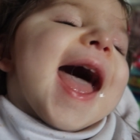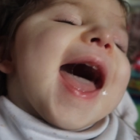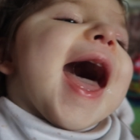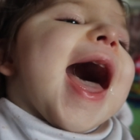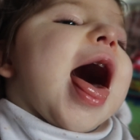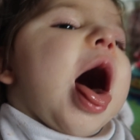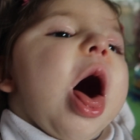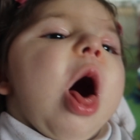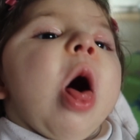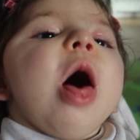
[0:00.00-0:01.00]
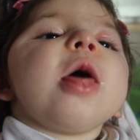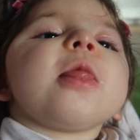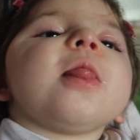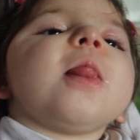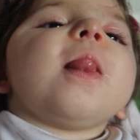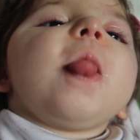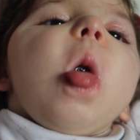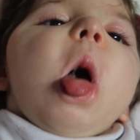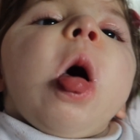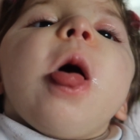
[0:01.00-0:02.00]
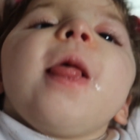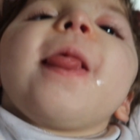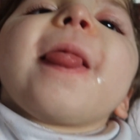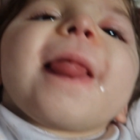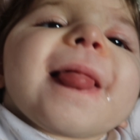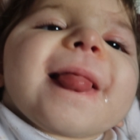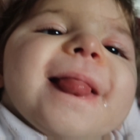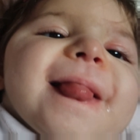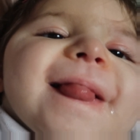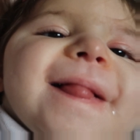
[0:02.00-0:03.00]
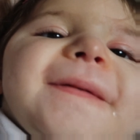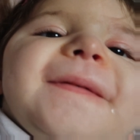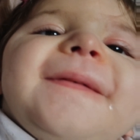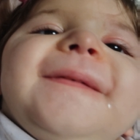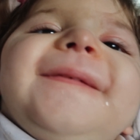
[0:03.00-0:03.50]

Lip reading: Gorgeous. Oh dear, oh dear.